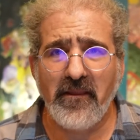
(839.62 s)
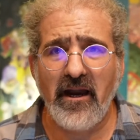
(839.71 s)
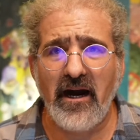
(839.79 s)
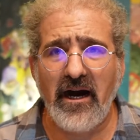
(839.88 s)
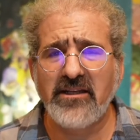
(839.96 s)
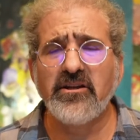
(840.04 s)

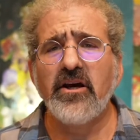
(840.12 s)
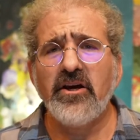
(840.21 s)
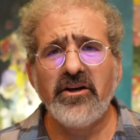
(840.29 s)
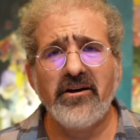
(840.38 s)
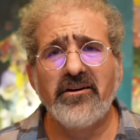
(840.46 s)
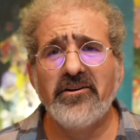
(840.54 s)
and
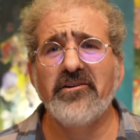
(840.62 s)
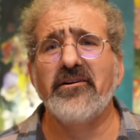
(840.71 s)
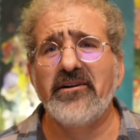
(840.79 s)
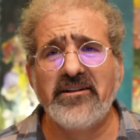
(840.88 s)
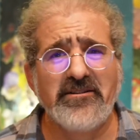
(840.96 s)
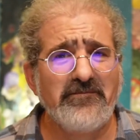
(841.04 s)
you're going
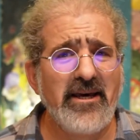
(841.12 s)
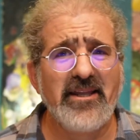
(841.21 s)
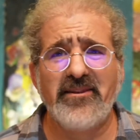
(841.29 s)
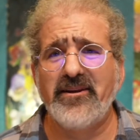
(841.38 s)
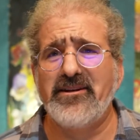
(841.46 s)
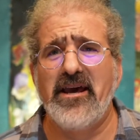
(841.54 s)
to spend
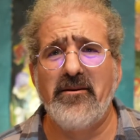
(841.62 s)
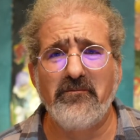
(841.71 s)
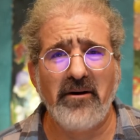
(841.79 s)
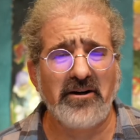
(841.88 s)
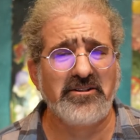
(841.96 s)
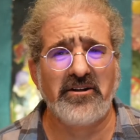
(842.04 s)
the
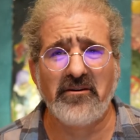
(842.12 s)
$10 on a